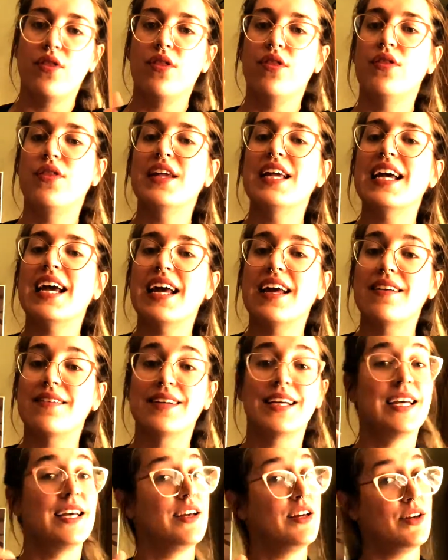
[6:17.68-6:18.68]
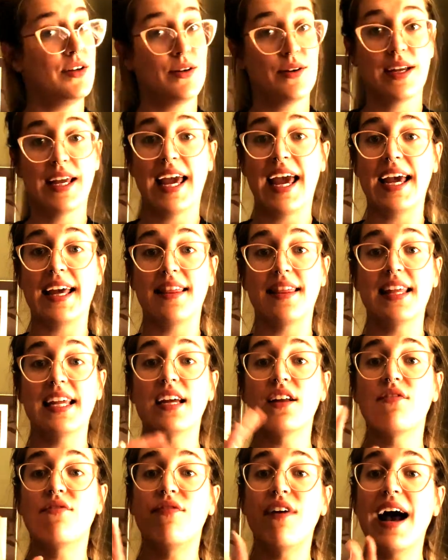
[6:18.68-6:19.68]
The
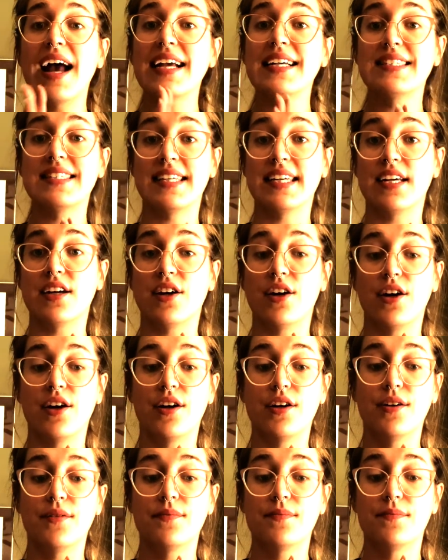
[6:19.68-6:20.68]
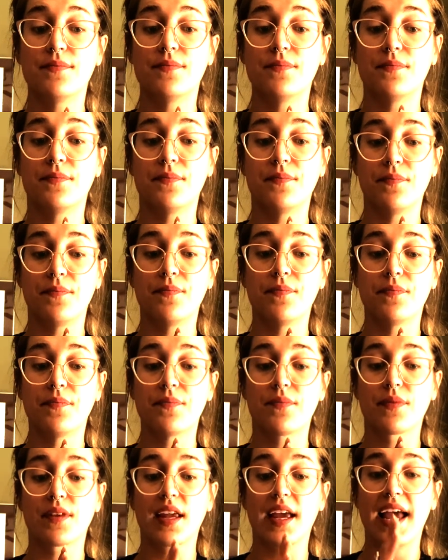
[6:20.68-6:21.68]
advice here,
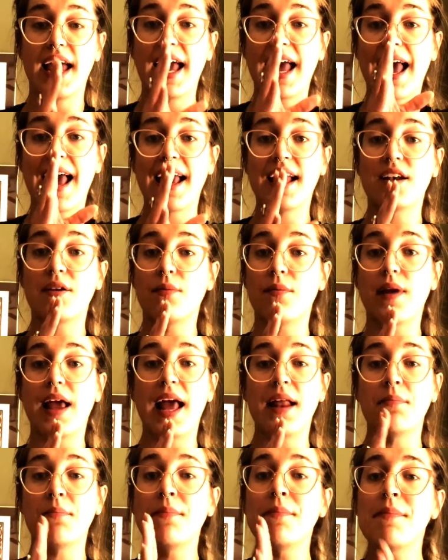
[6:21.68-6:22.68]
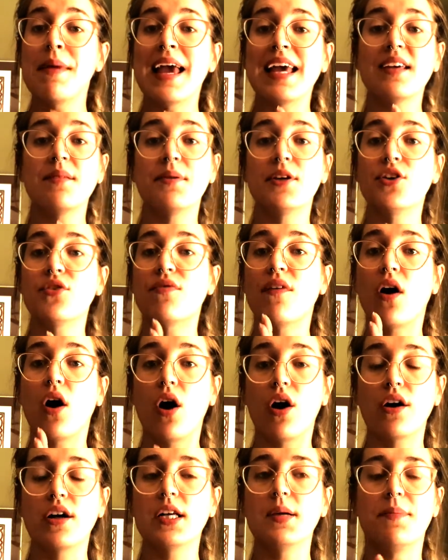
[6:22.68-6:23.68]
and maybe you've
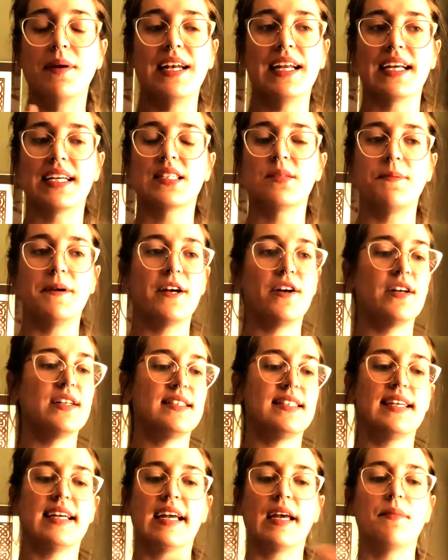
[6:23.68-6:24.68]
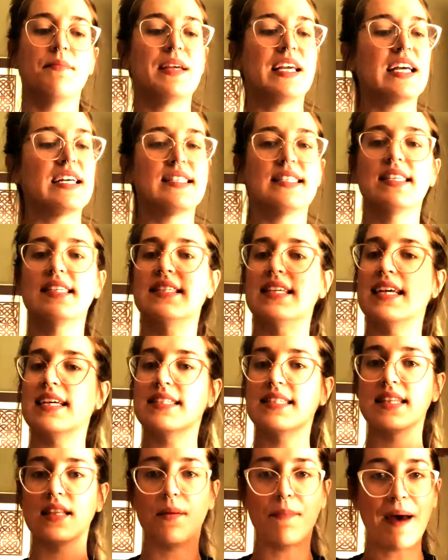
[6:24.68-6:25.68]
already been experiencing it because this
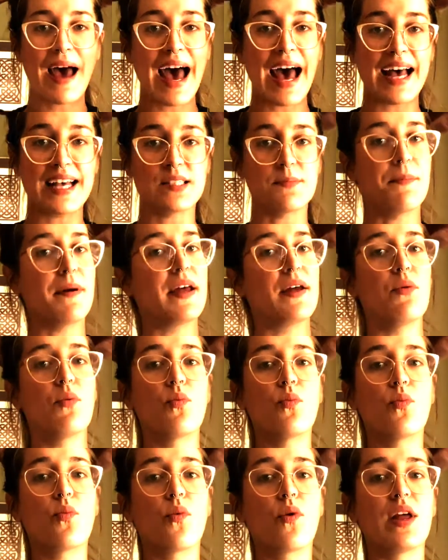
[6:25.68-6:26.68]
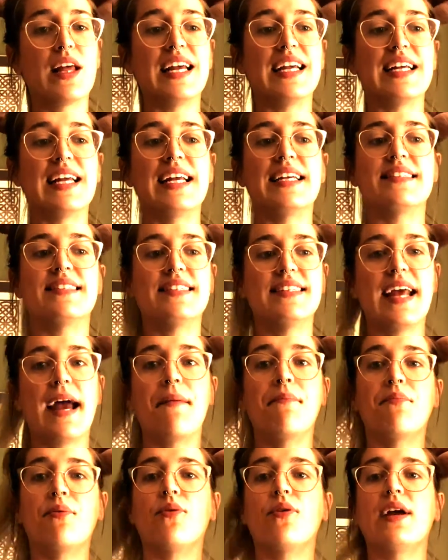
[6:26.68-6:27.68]
is in the past, but it's
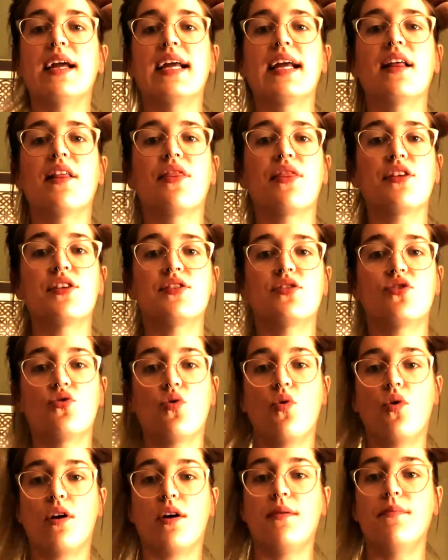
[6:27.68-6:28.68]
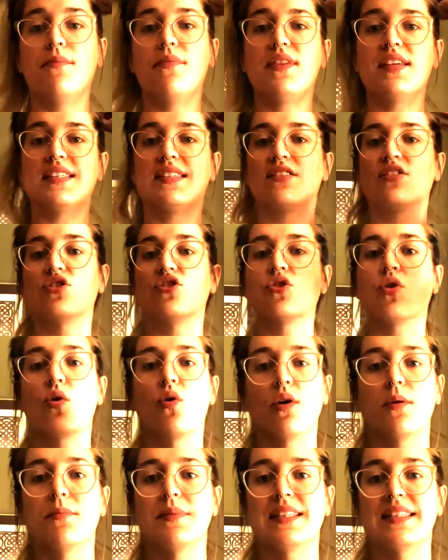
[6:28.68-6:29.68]
tempering the
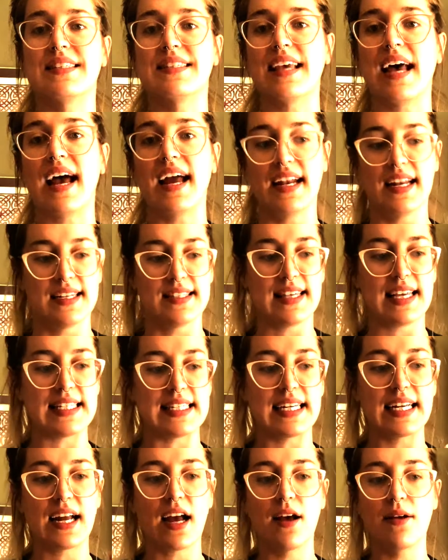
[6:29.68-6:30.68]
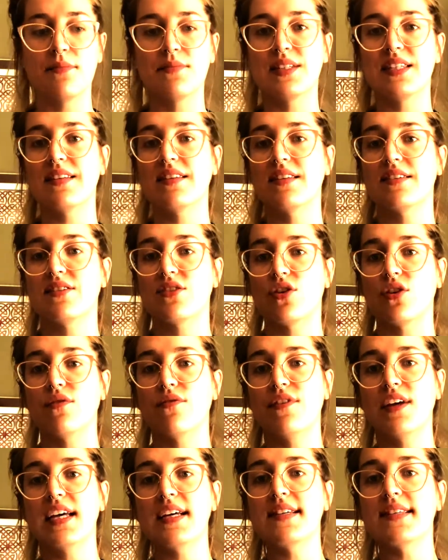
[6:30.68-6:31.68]
storm inside us as it comes to the
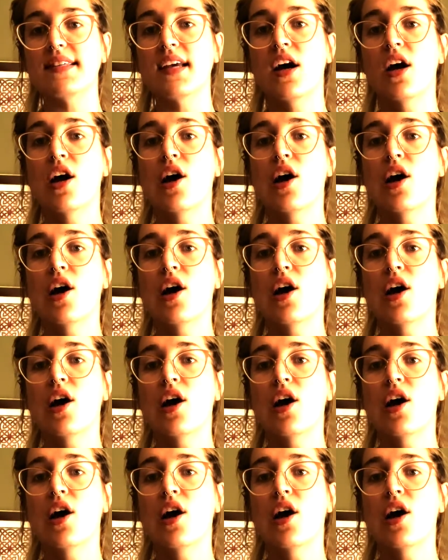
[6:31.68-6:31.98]
surface.